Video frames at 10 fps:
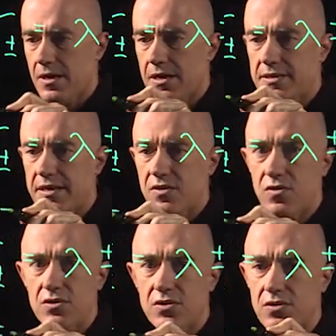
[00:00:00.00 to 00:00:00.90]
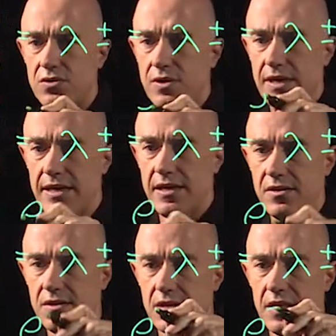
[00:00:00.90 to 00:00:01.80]
is equal to e
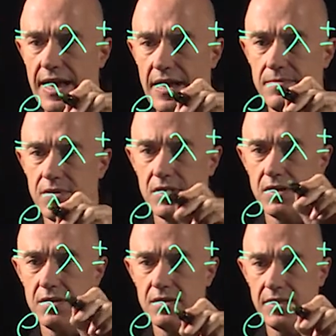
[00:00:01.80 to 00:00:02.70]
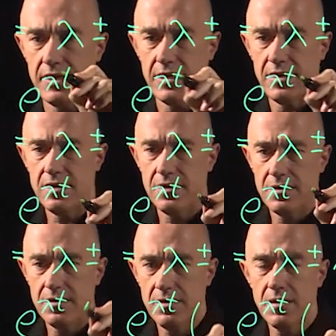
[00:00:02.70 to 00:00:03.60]
to the lambda t
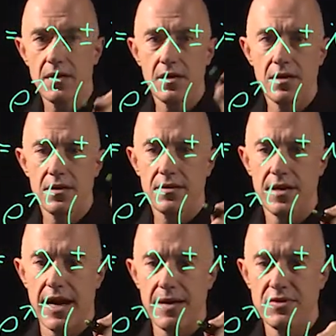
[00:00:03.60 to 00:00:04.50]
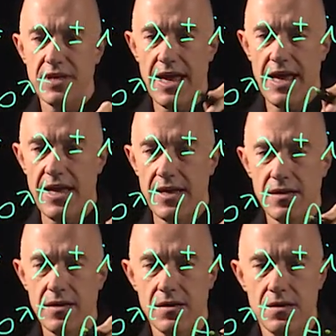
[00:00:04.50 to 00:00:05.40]
times
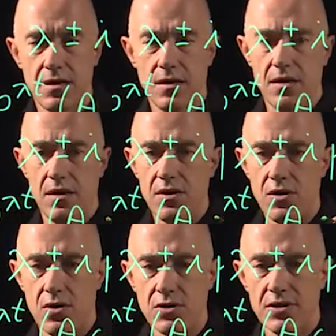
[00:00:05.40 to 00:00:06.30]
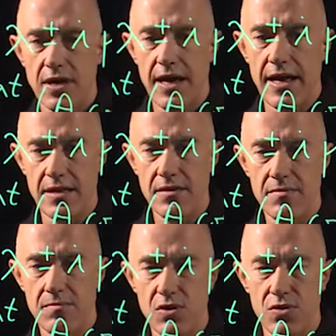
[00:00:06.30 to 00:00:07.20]
a cosine
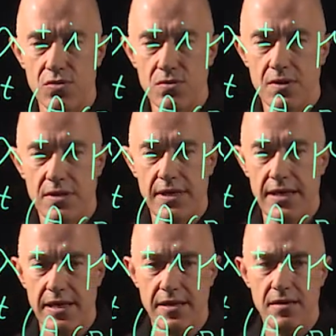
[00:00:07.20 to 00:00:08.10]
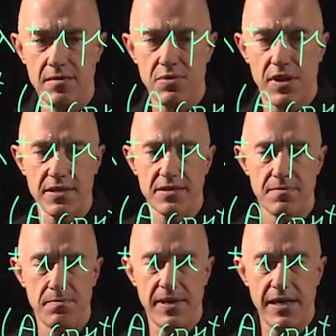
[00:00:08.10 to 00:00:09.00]
mu t plus
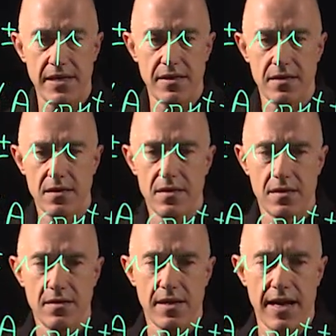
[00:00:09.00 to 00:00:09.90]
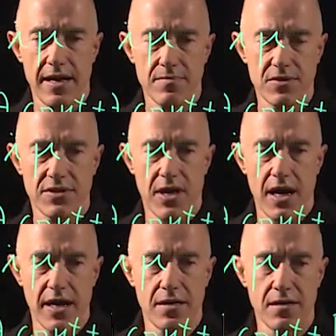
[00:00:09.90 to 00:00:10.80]
b times
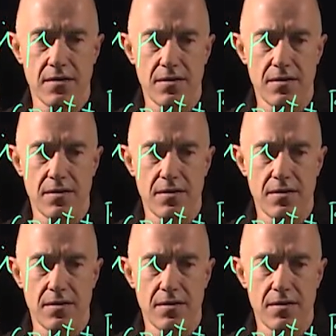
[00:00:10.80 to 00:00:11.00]
sine